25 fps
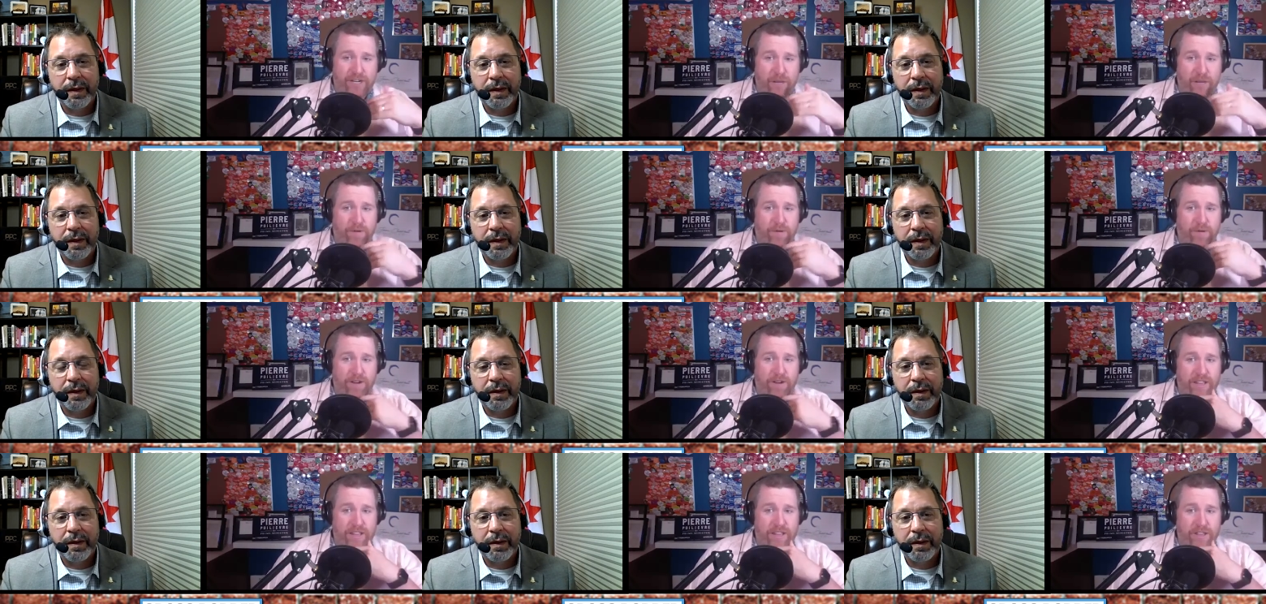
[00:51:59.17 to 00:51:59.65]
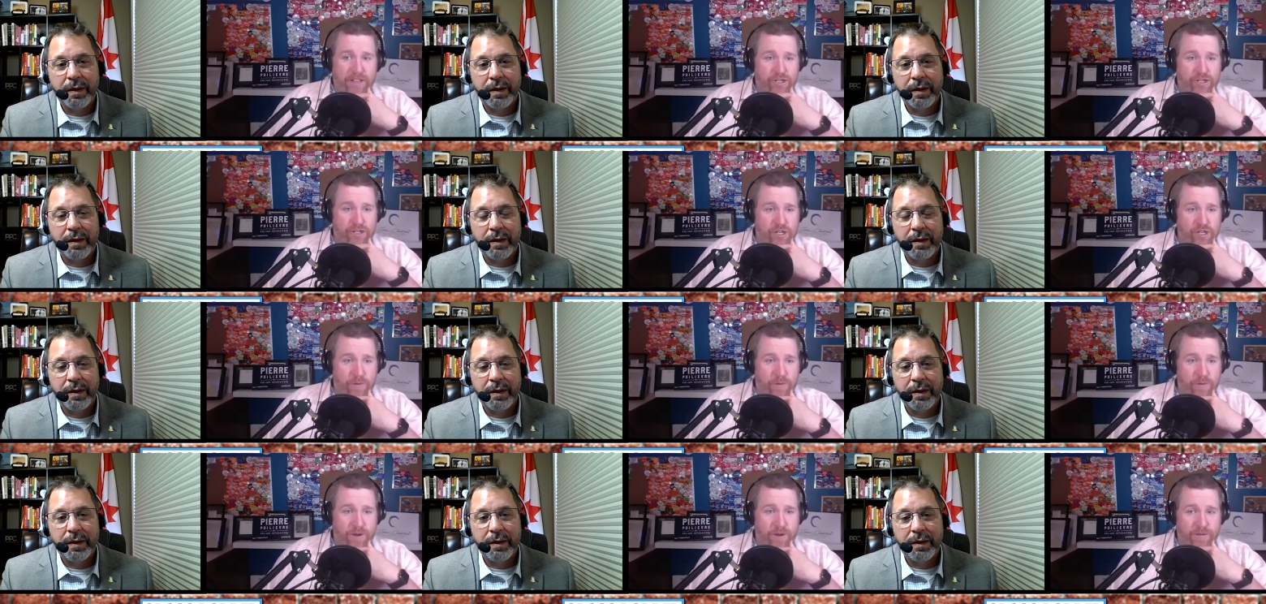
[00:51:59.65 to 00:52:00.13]
Speaker 1: I'll put it in the
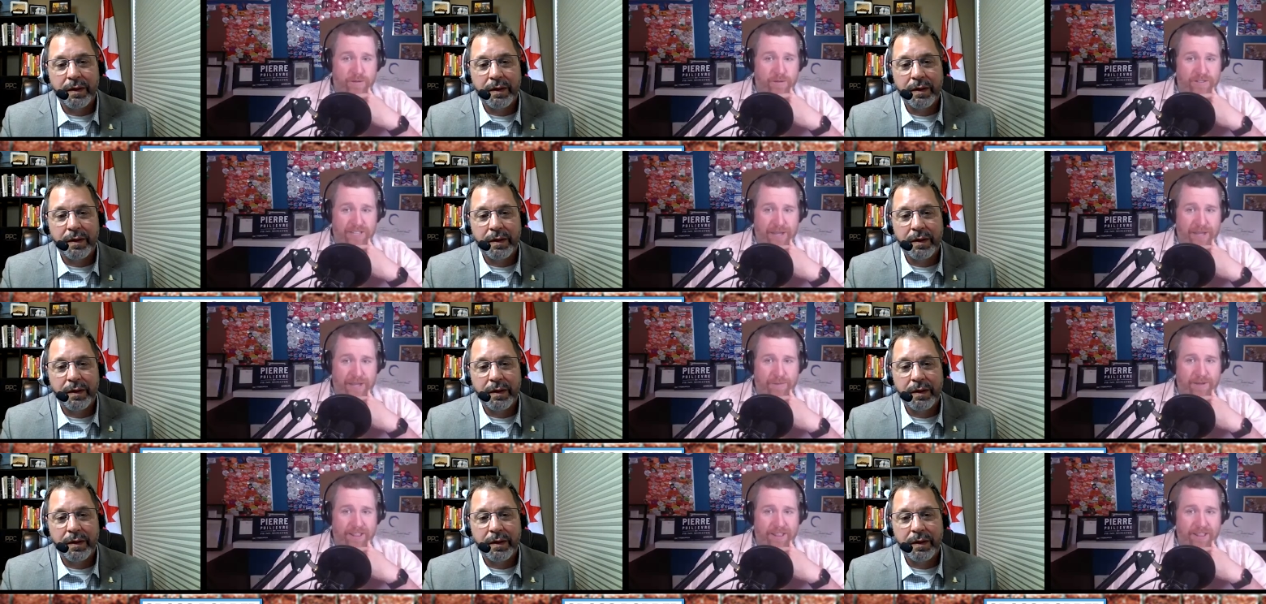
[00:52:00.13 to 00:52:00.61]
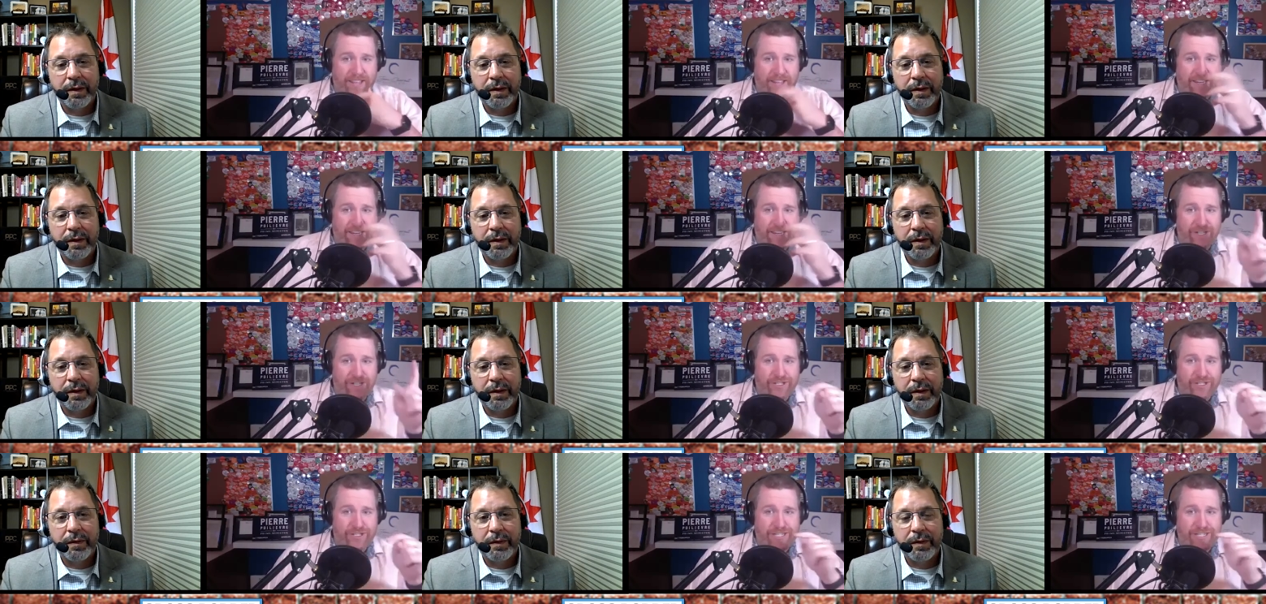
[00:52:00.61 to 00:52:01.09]
show notes so that way they
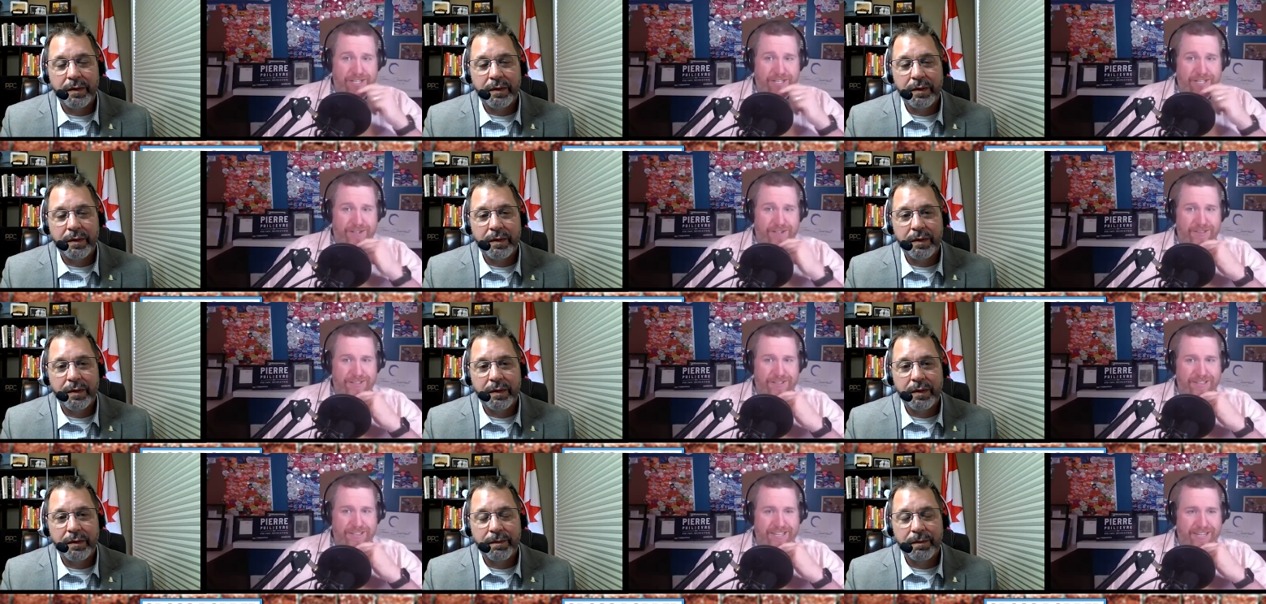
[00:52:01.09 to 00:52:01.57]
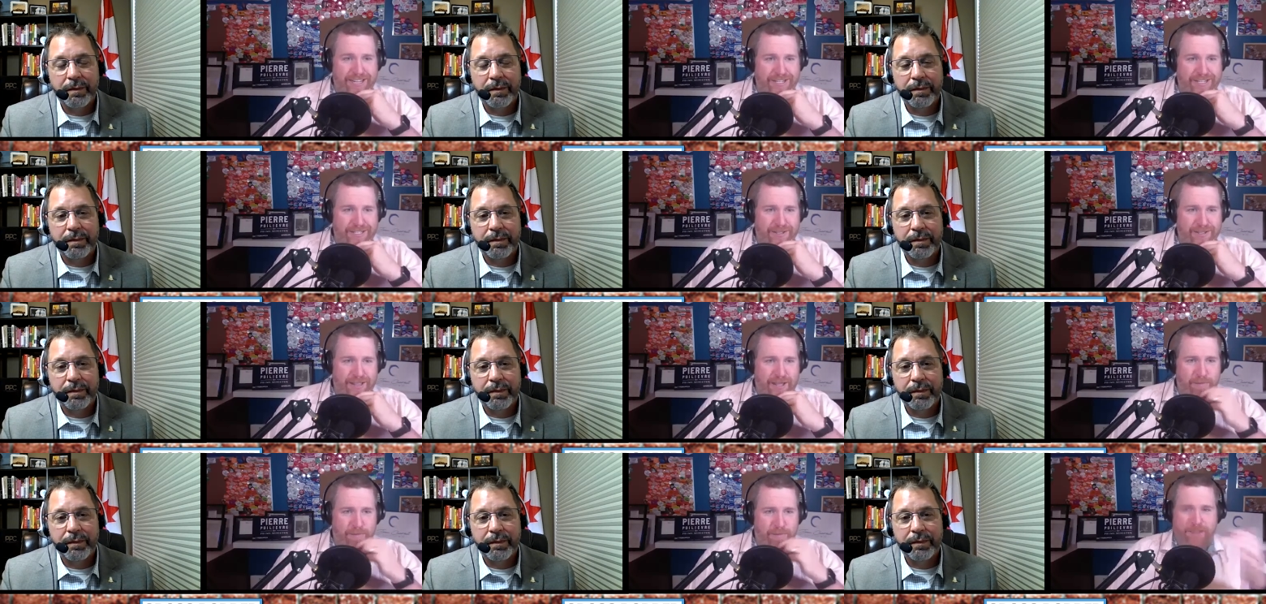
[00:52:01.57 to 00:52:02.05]
can just click on the link.
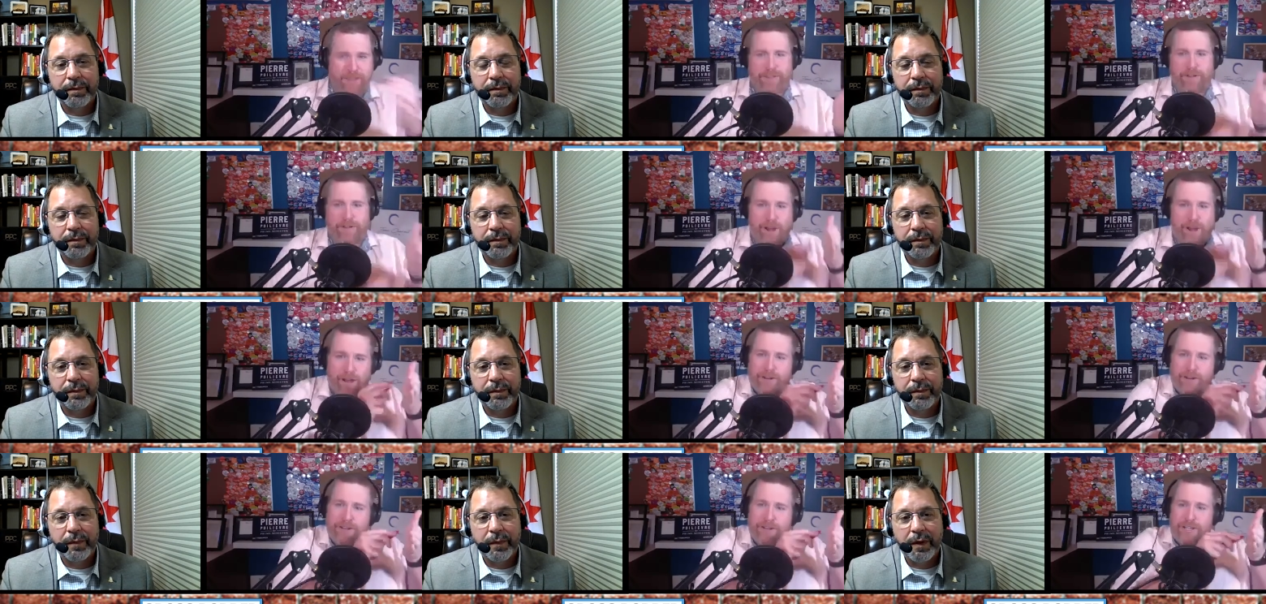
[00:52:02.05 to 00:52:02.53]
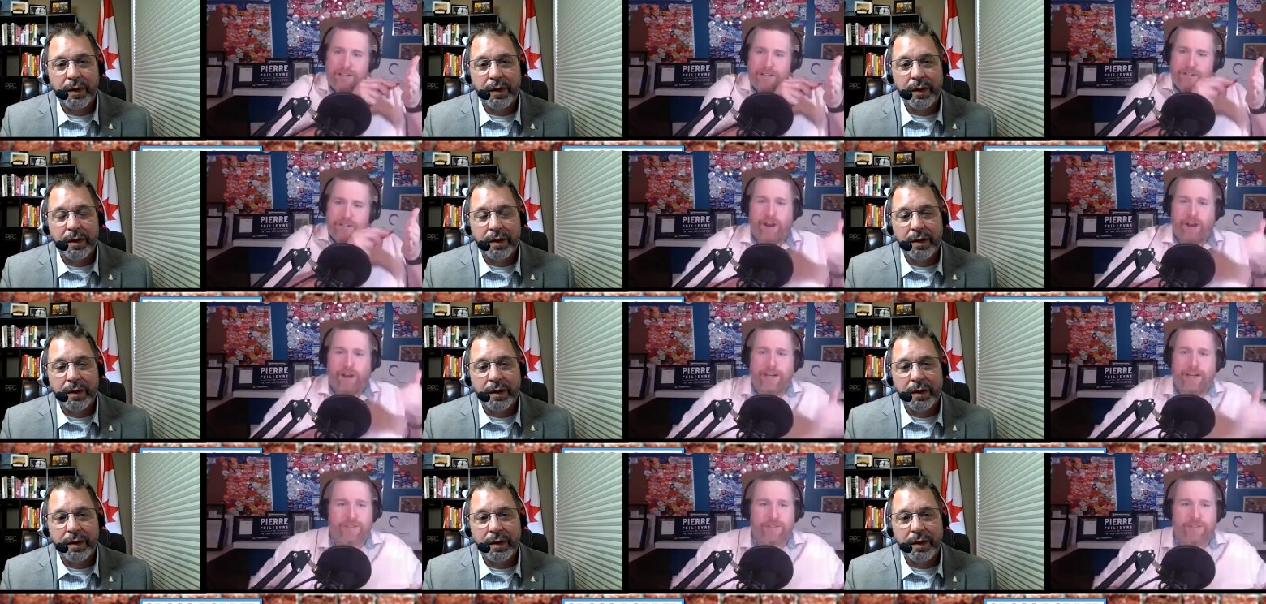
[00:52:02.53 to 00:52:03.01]
So that way they're not
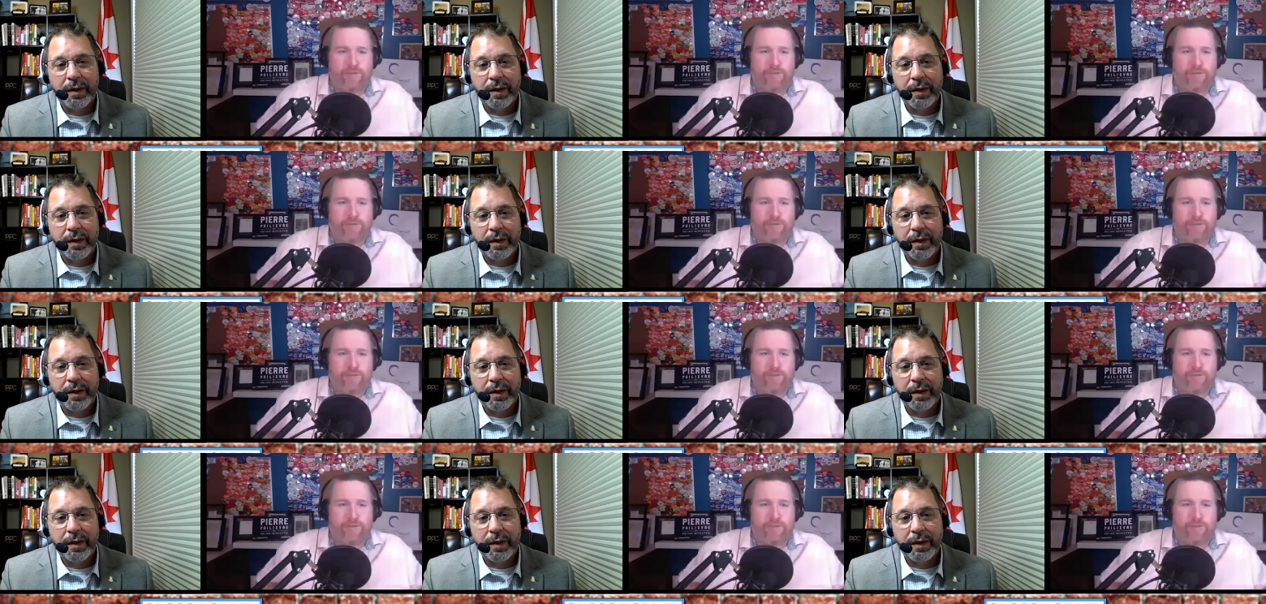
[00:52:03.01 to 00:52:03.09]
trying to